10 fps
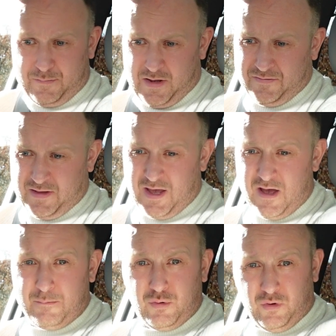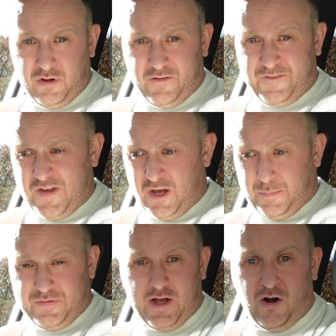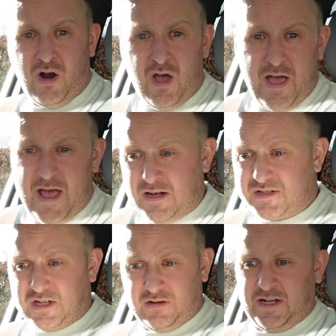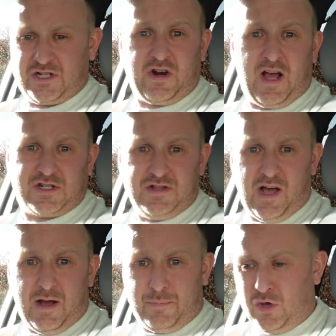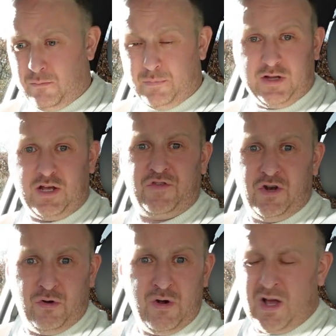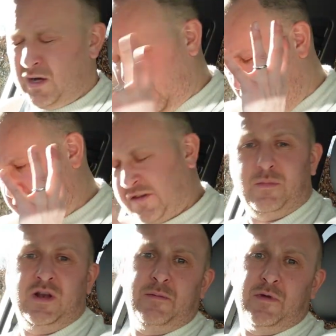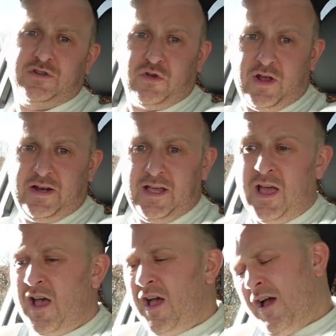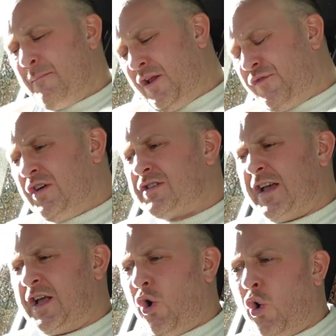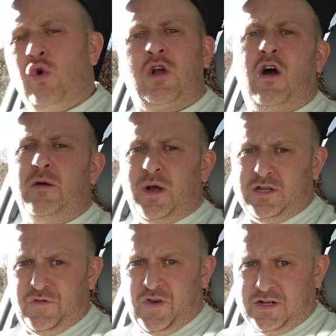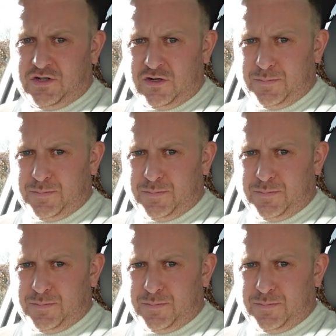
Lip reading: me and they put one of their feet up in there, instantly scratching that beyond belief, you know? Oh, it's giving me nightmares already. But it feels like all car manufacturers,